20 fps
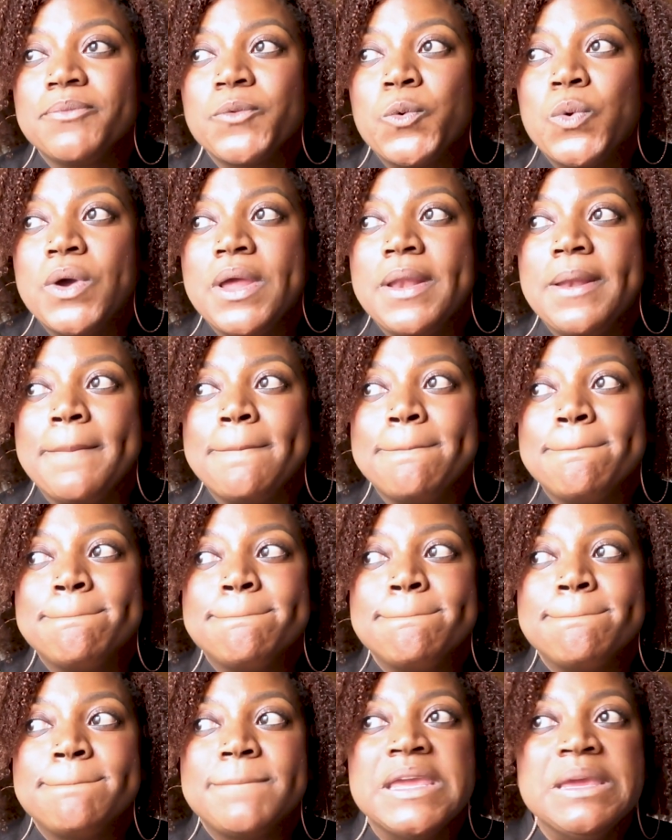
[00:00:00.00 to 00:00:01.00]
when
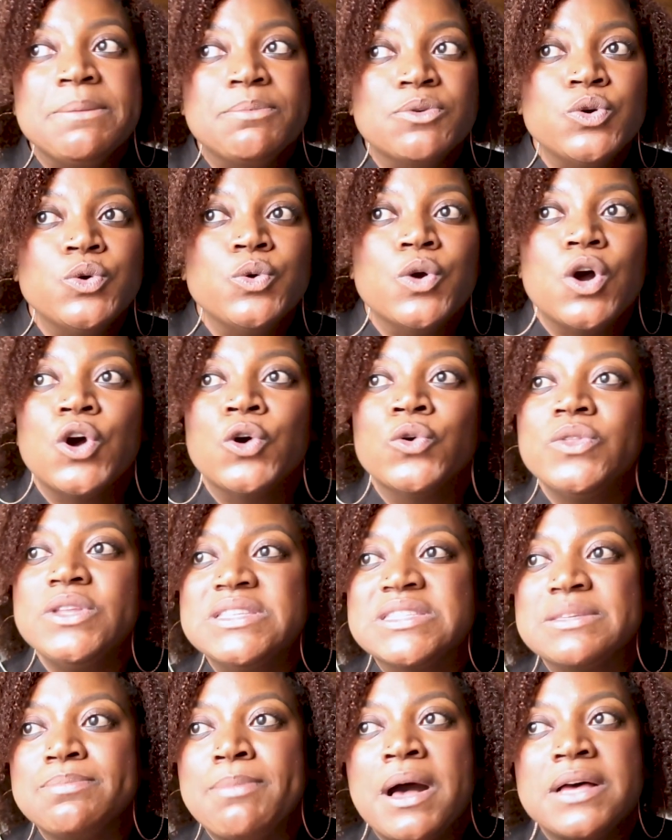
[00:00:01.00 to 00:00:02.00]
people who own
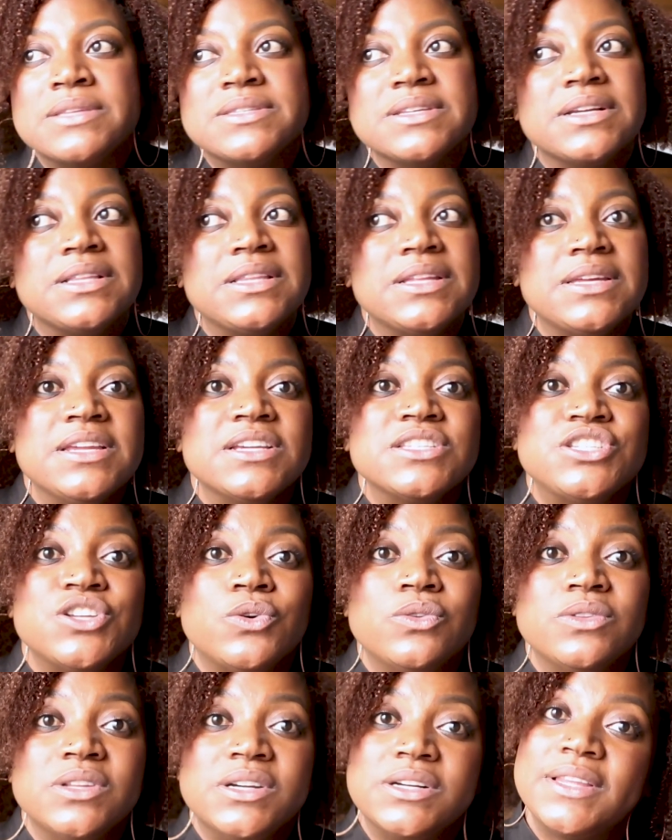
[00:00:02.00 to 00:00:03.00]
these spas and clinics
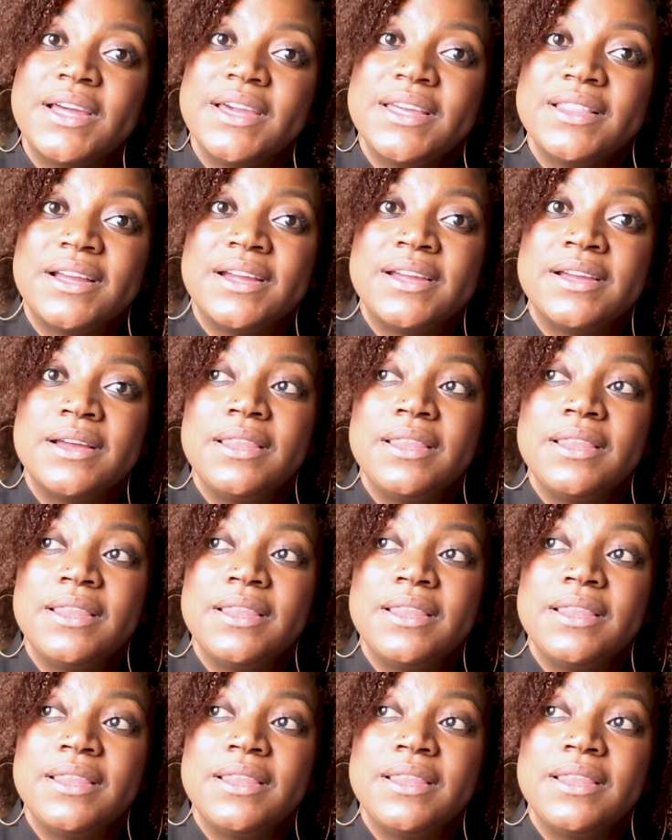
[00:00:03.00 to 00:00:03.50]
don't look like